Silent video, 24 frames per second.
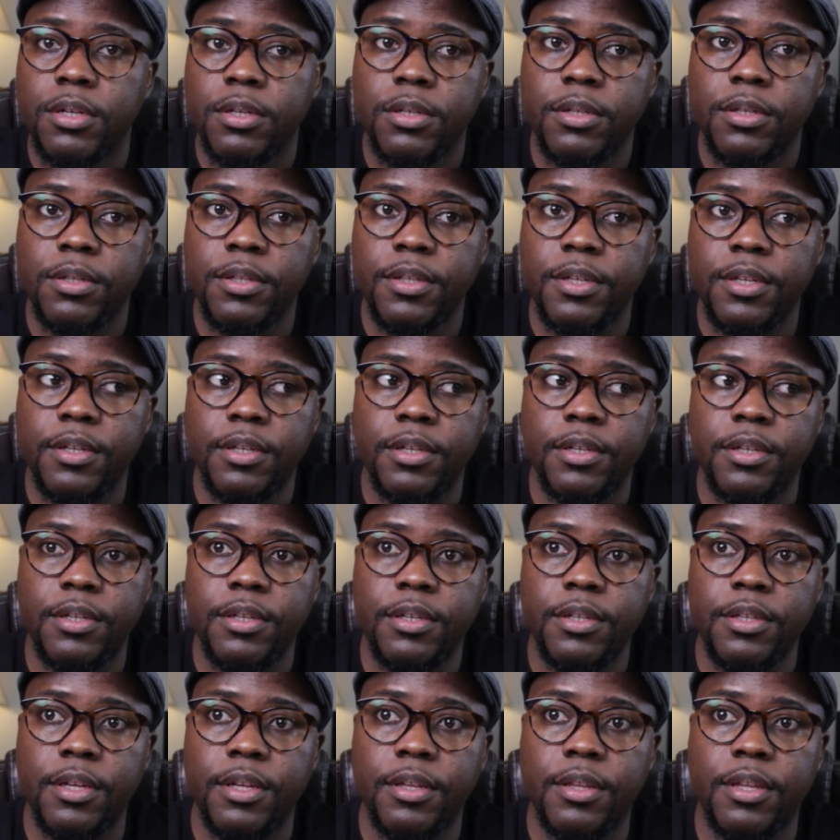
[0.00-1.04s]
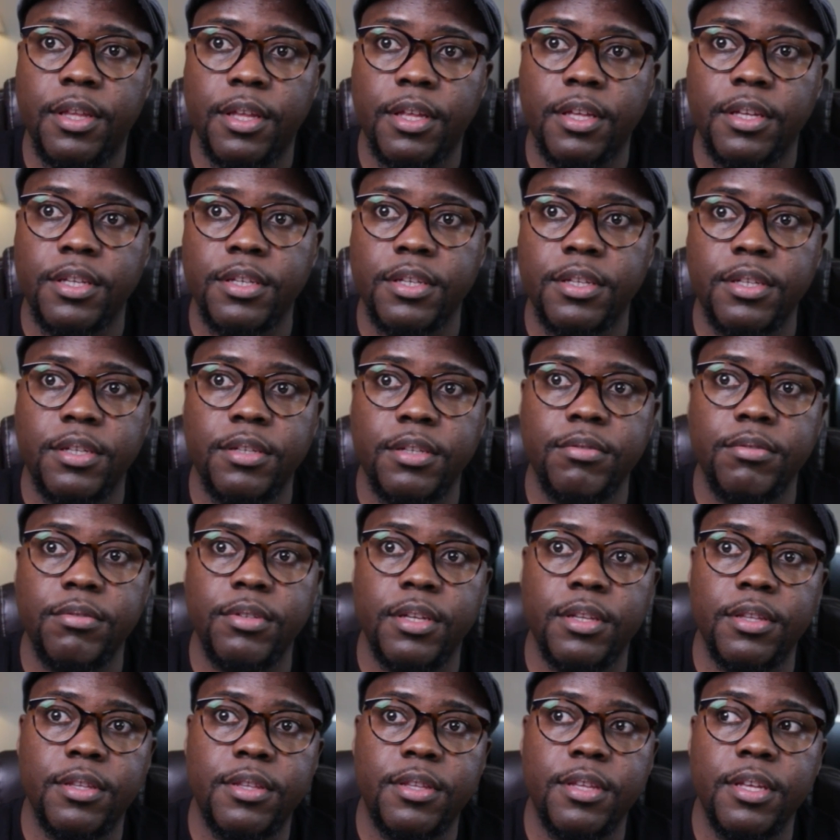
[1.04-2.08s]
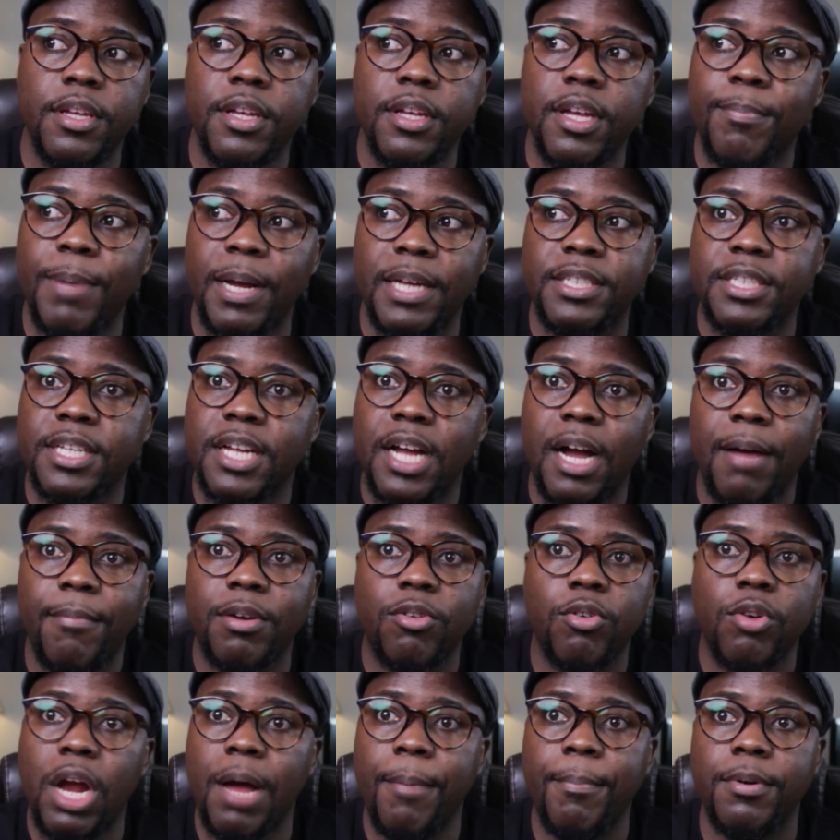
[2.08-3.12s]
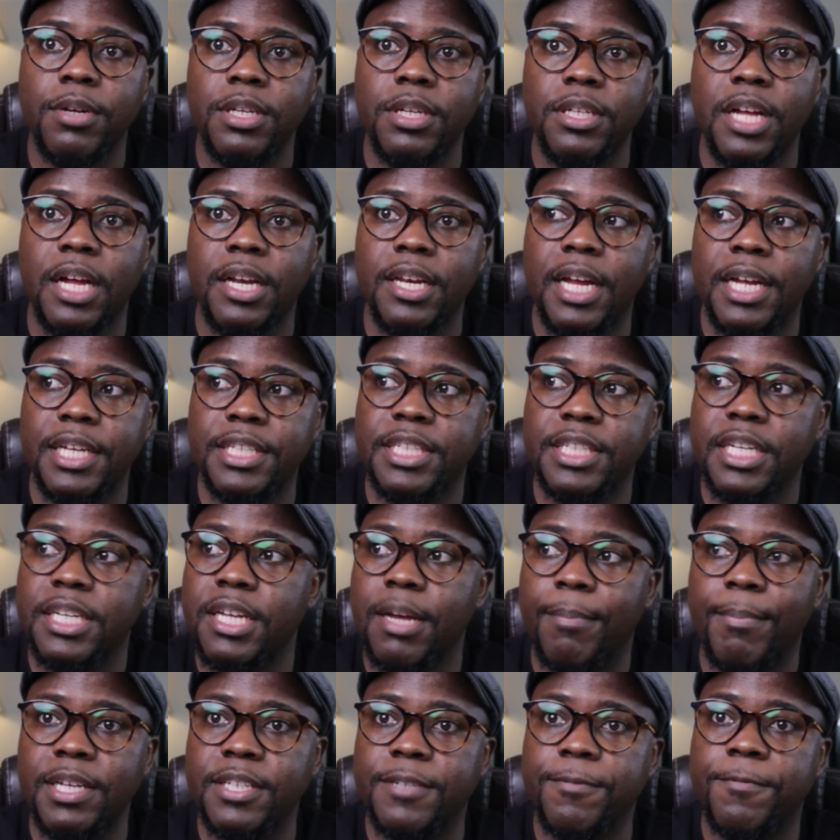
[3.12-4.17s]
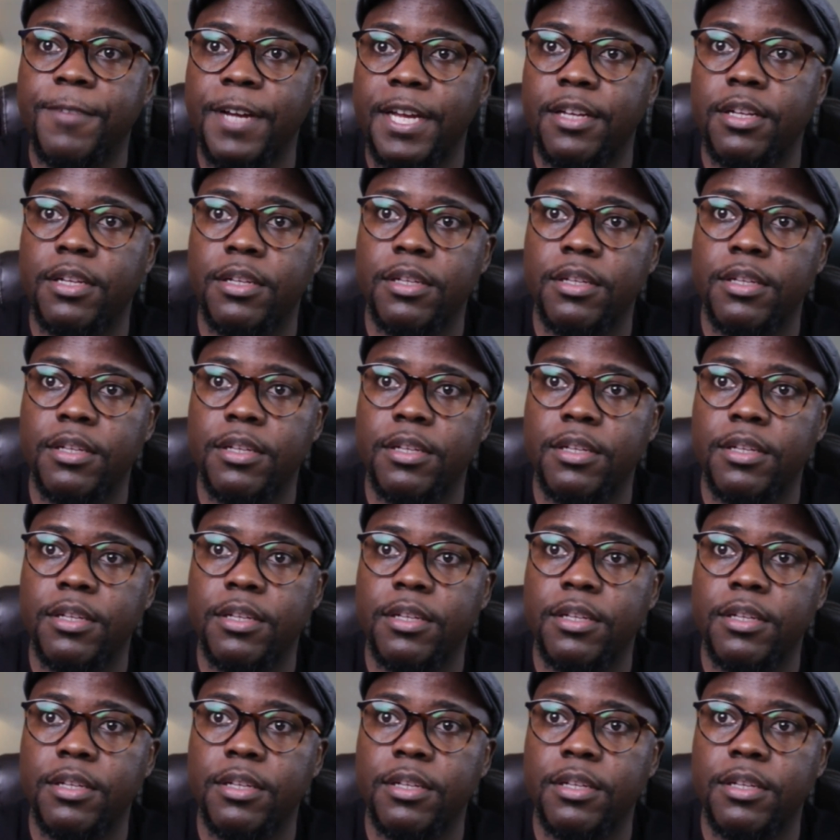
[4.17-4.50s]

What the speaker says: the thing might come crumbling and Nigeria might fail.